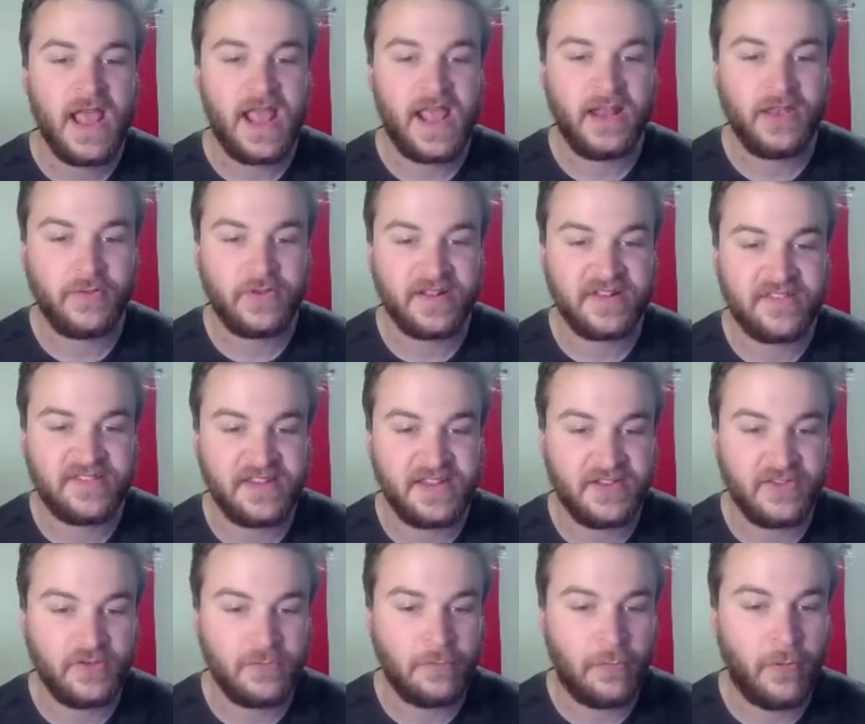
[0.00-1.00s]
And you can see
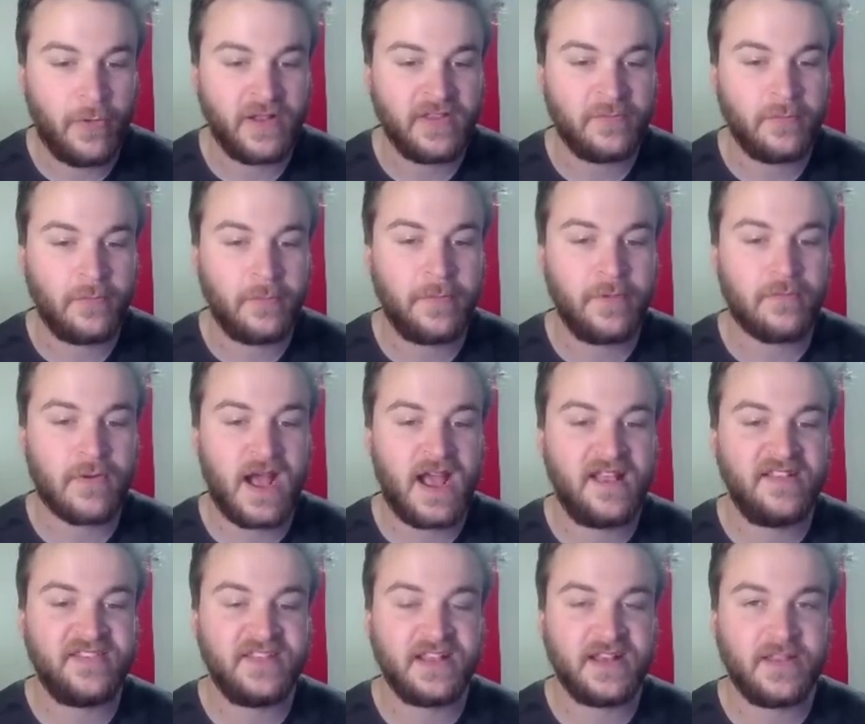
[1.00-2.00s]
dew points will be
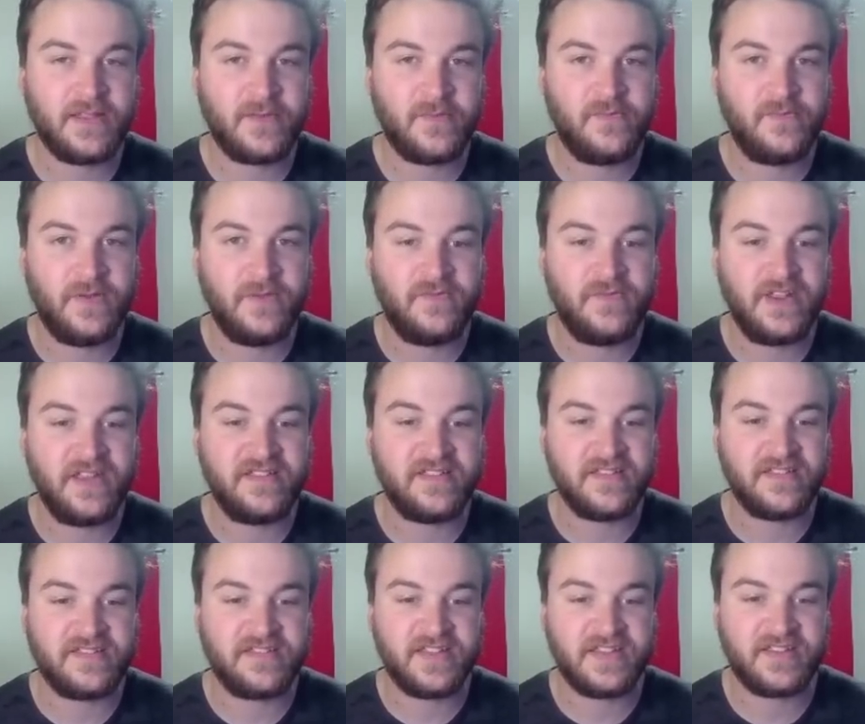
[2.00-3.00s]
rising into the 50s
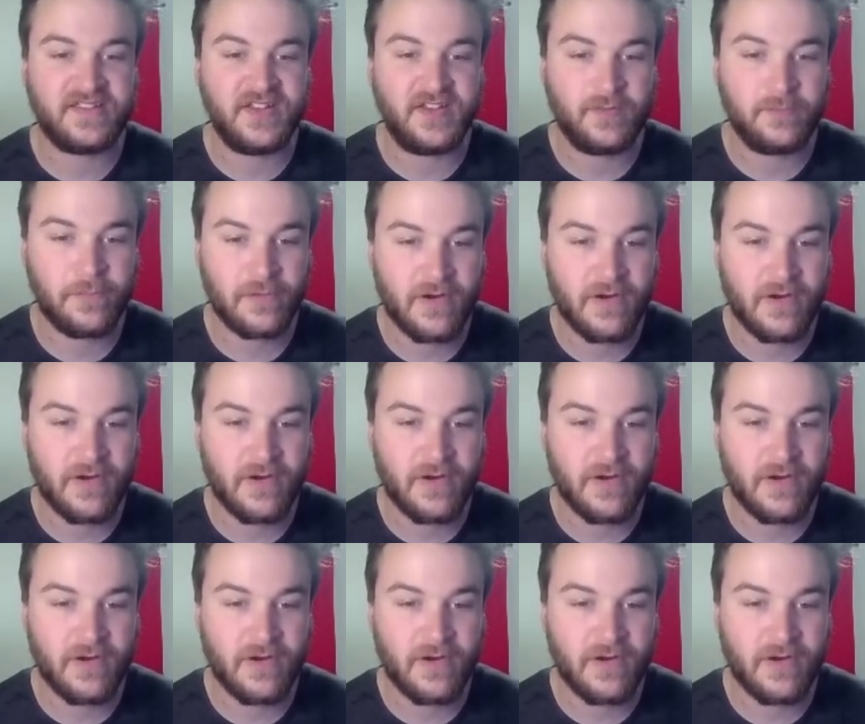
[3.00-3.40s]
and 60s,